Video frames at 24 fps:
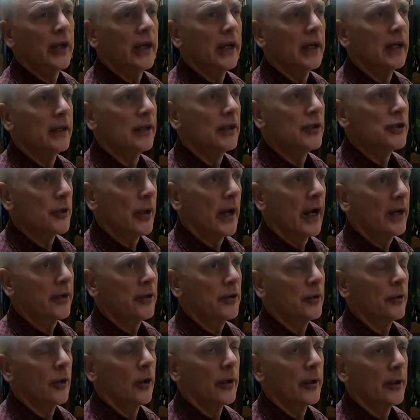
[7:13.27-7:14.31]
and the
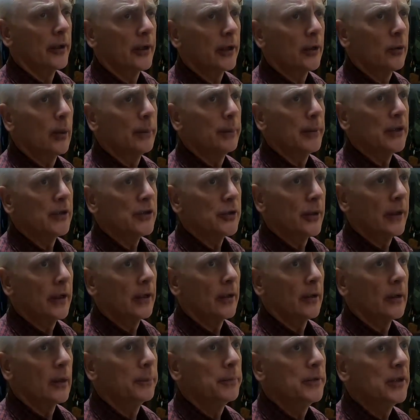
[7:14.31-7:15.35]
tractor on an equipment
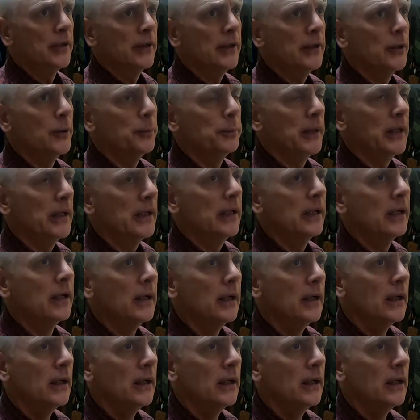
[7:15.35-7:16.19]
trailer up to the UP,